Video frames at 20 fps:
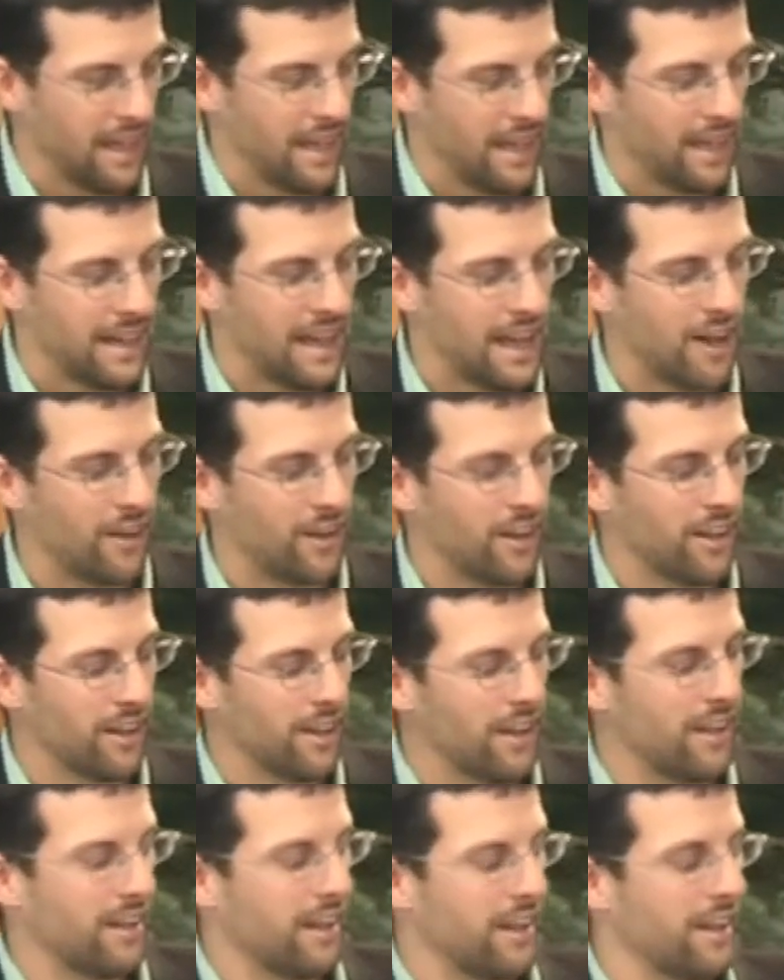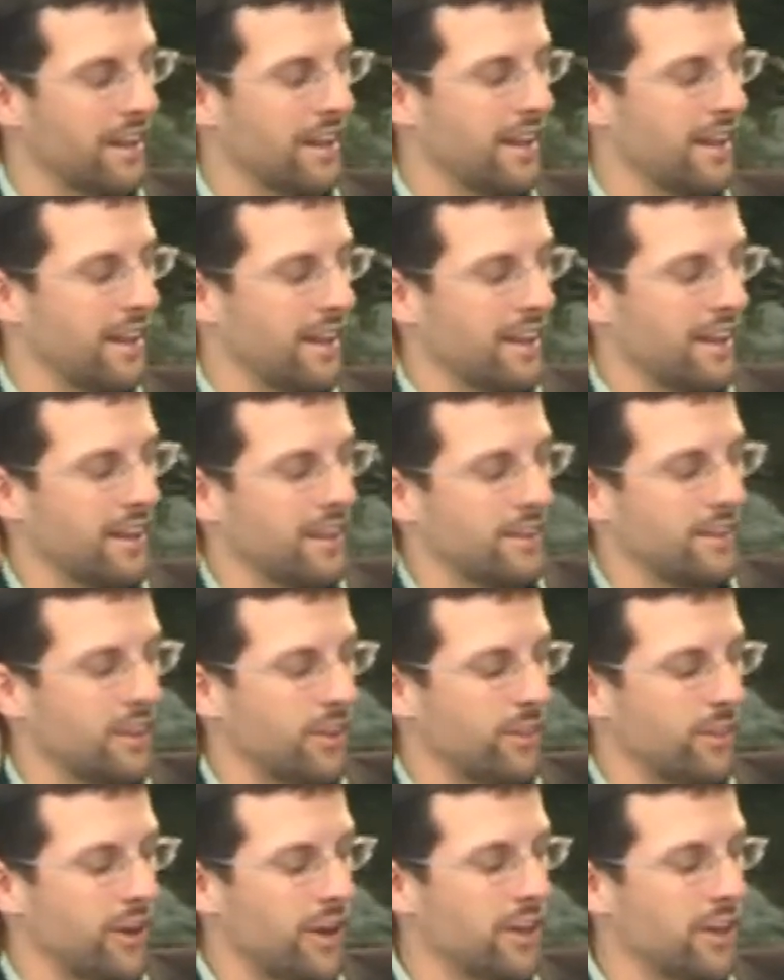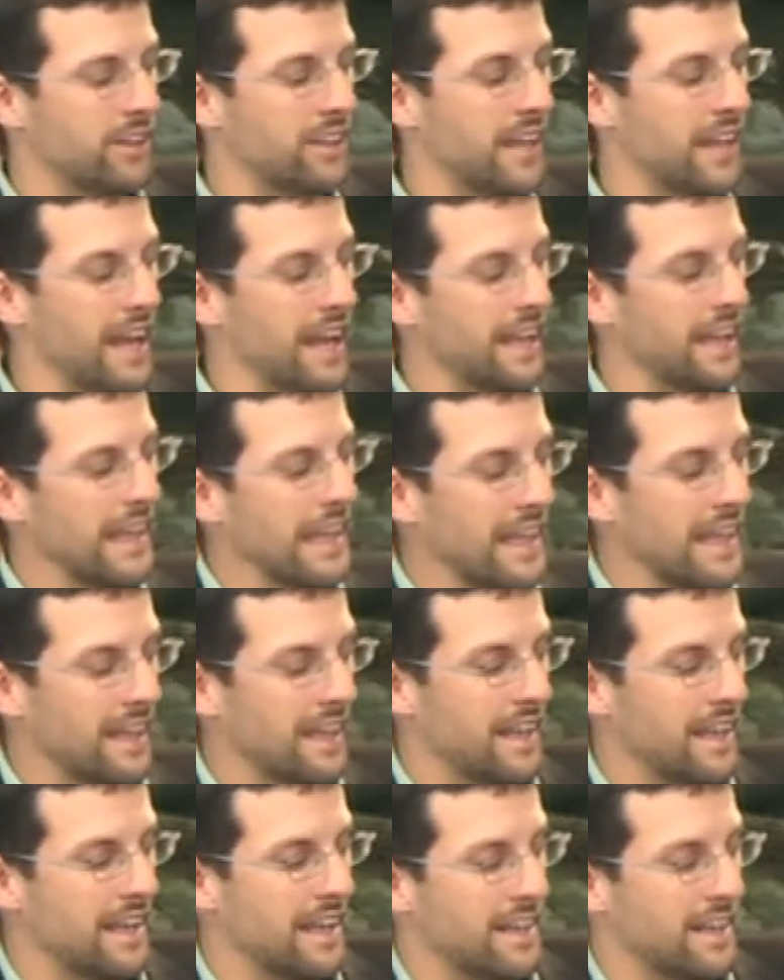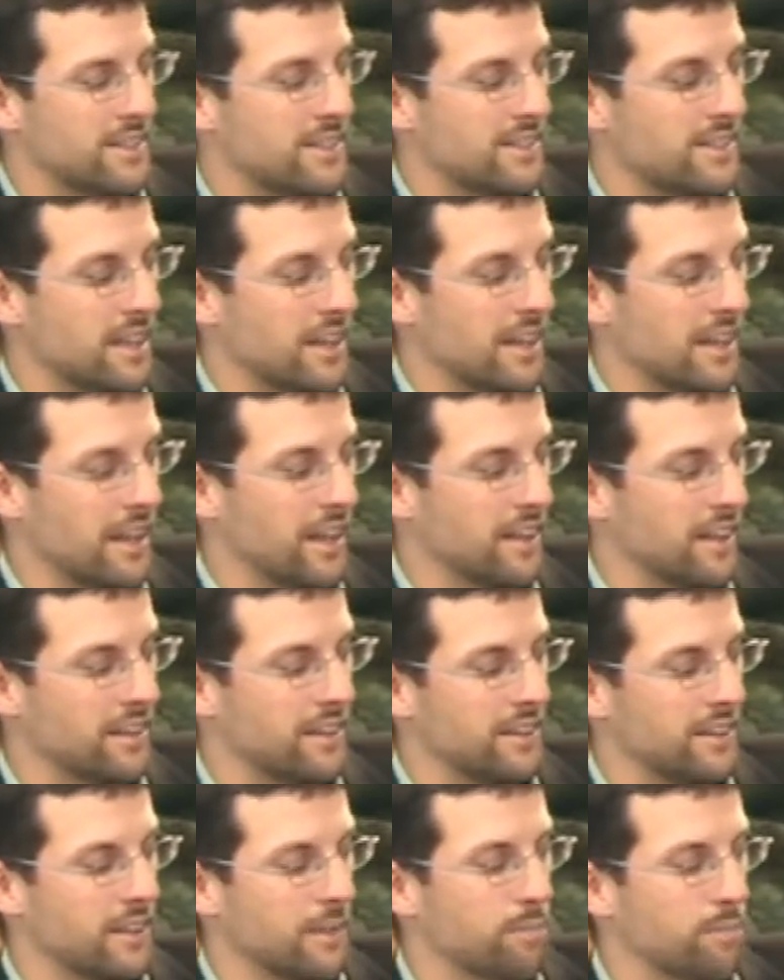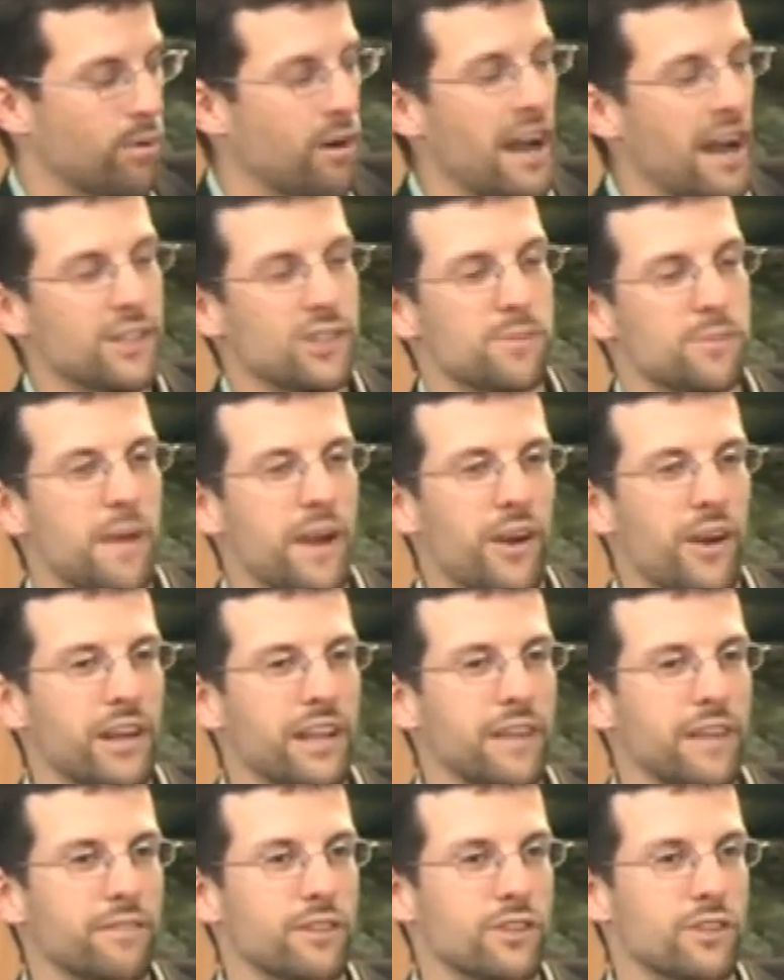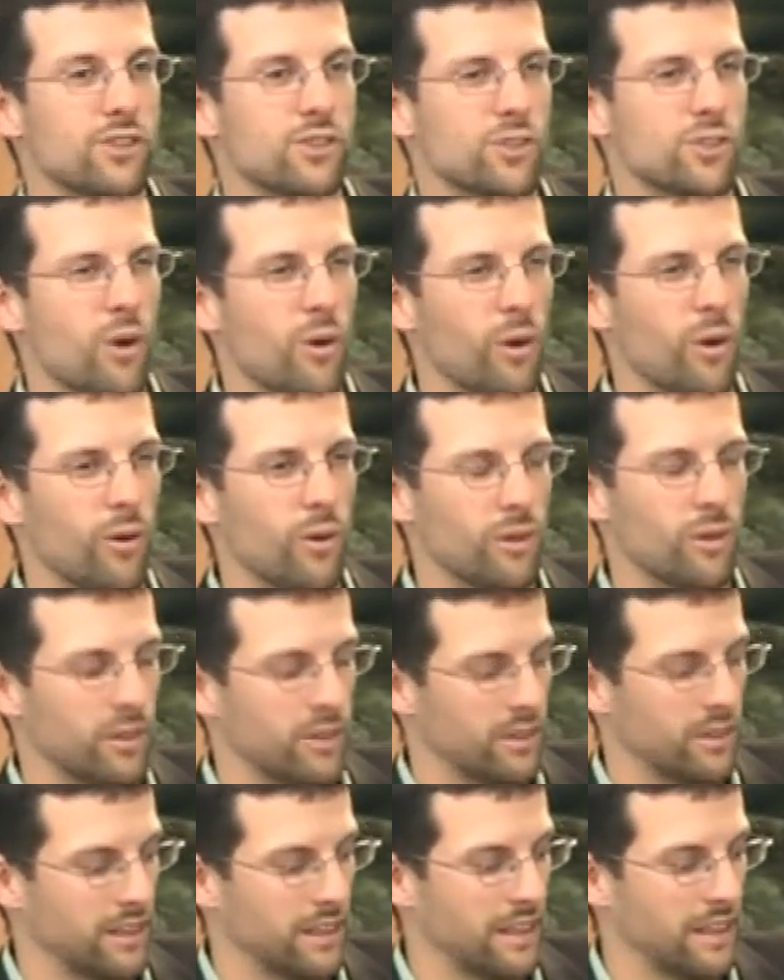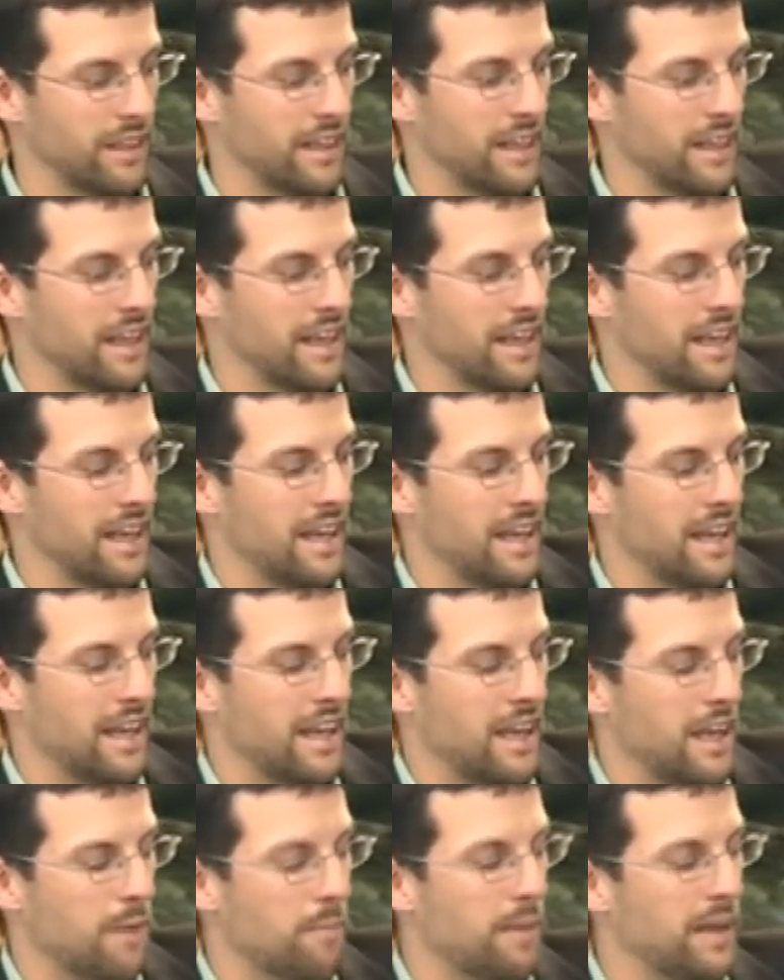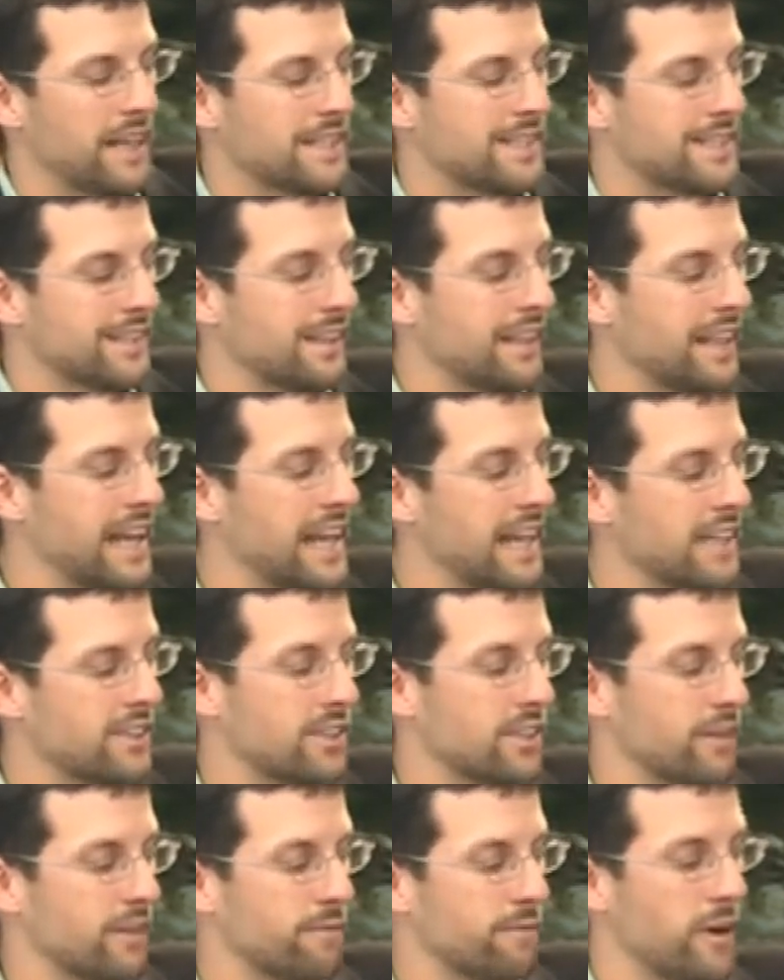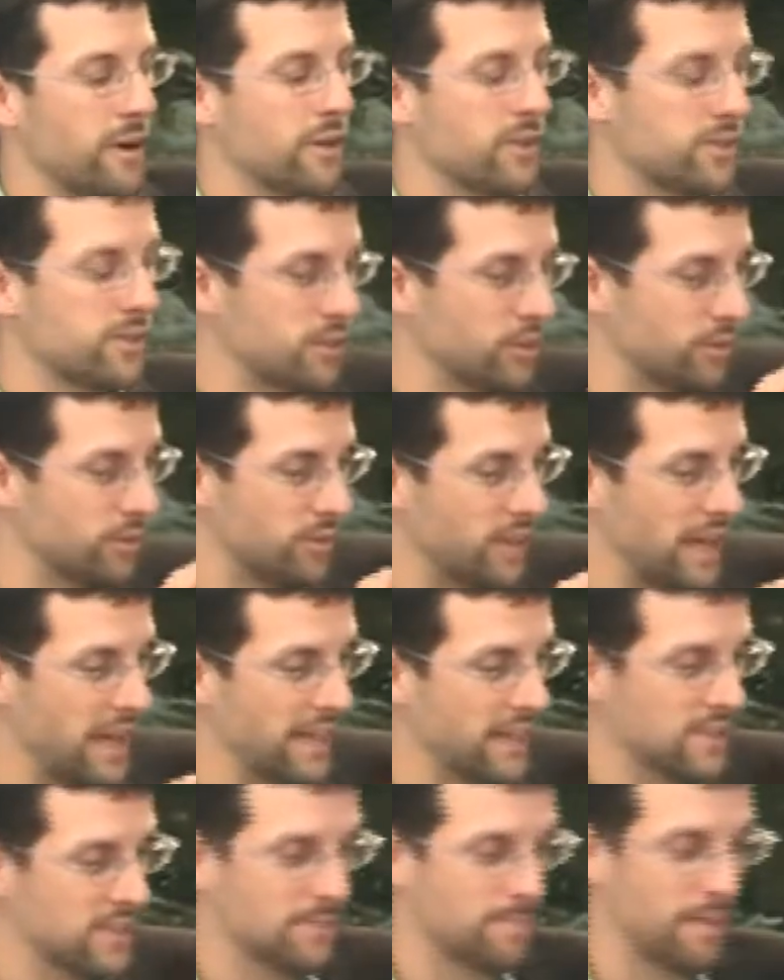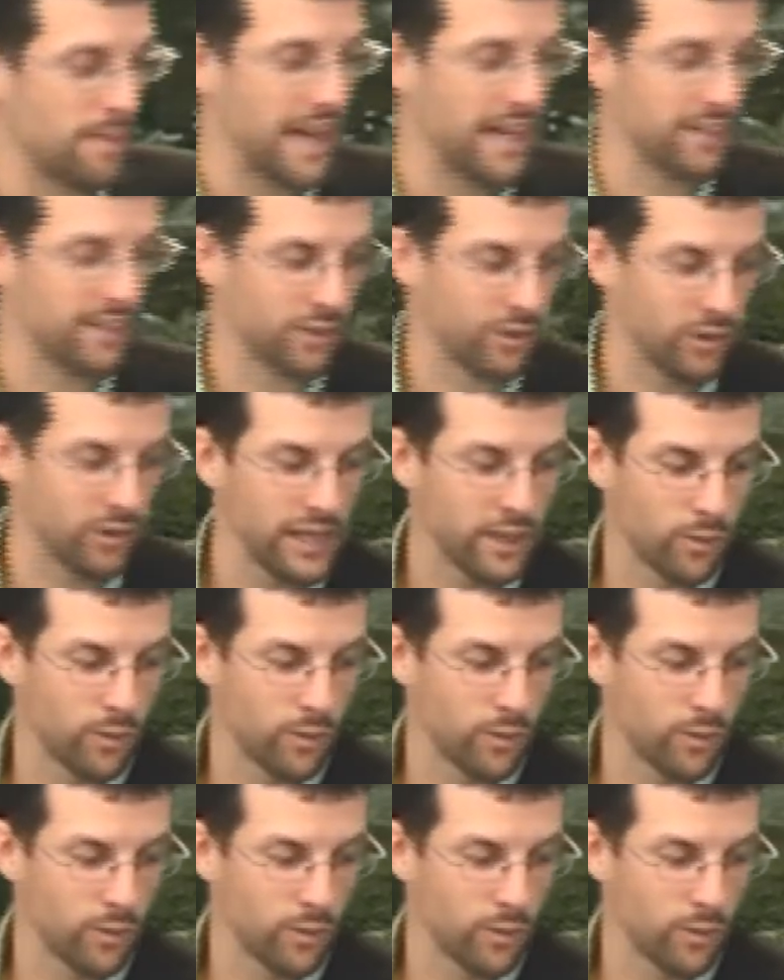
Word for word: Now, the third thing is the, the prosperity of the soul but it's linked to the first two things by the Greek